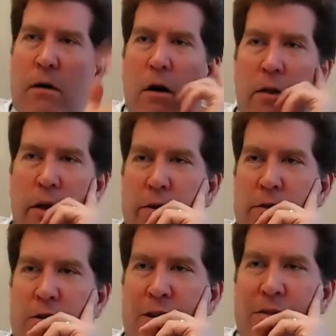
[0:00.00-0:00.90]
all the other
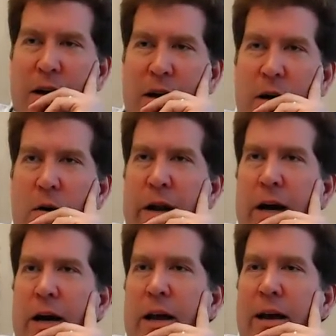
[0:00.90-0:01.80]
stuff I got going
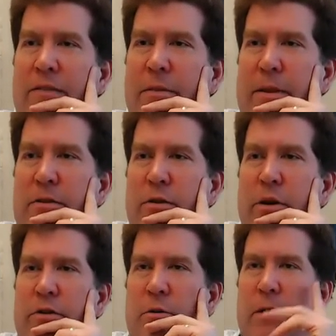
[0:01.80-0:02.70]
on, I haven't been
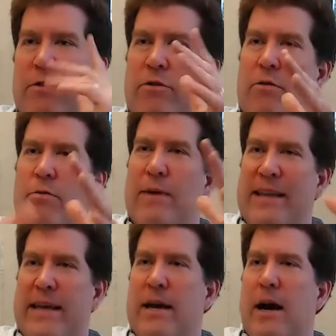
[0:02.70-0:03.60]
doing so much the
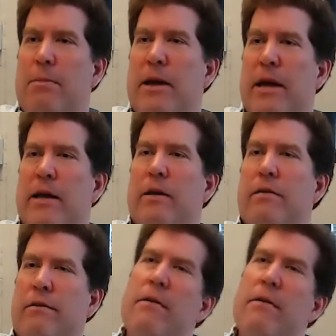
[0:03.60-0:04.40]
really complicated